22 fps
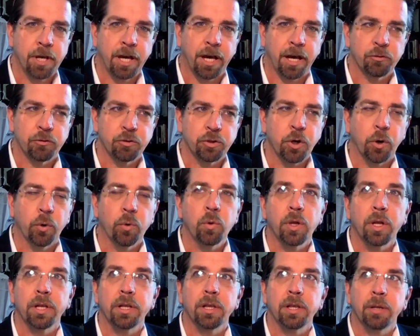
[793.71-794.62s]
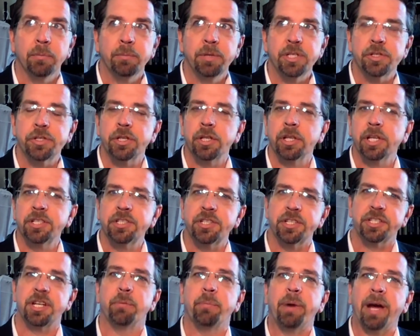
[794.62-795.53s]
Yeah, so let's
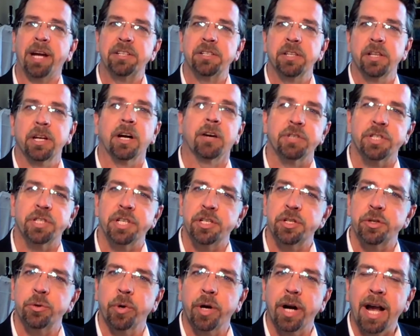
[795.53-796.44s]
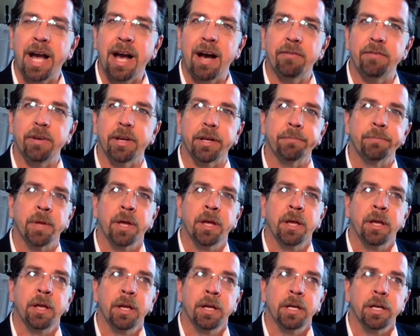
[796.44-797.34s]
just step back to the conversation we're having.
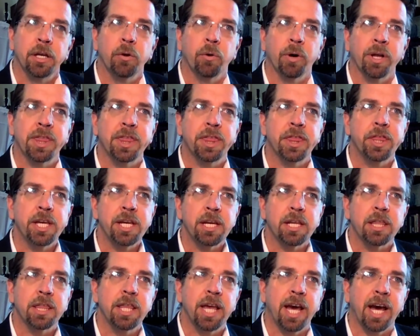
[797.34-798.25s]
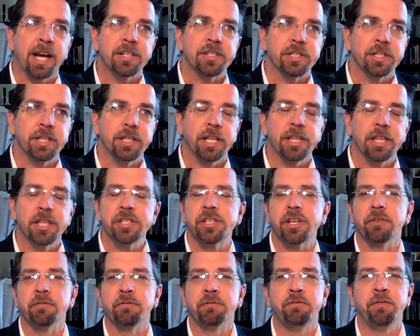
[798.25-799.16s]
I think that this
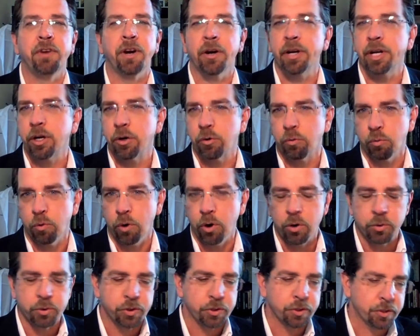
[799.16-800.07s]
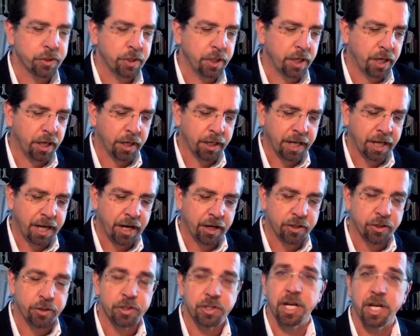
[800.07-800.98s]
is a very gross
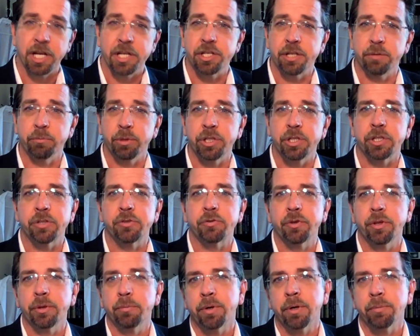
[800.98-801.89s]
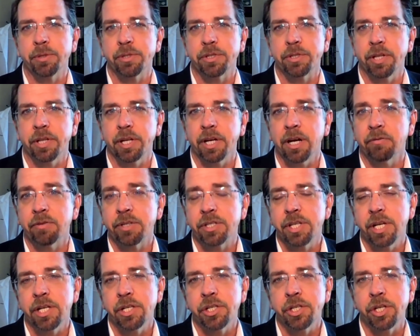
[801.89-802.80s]
characterization, but just for the purpose of the
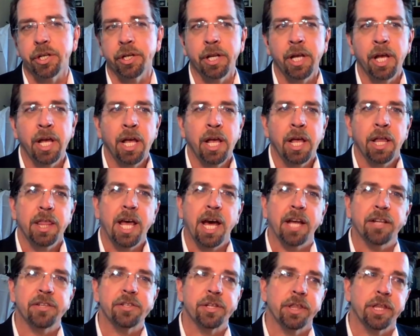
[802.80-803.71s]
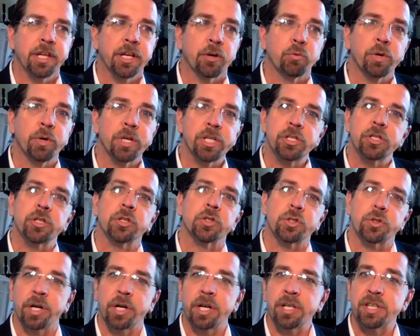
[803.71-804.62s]
conversation, that the original
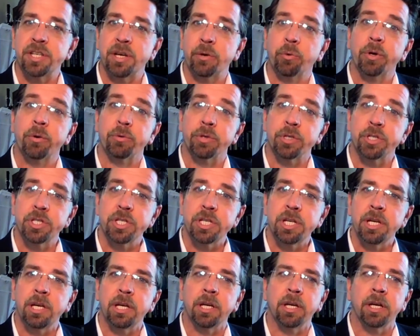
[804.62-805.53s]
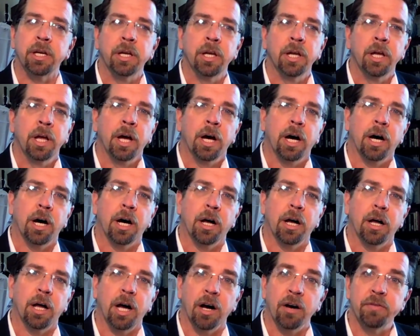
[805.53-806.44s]
strains that we were seeing
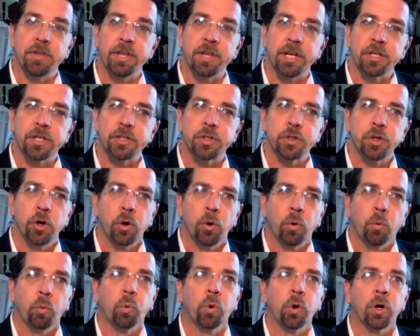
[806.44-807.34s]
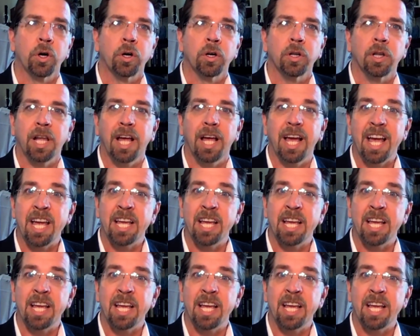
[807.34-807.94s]
of this were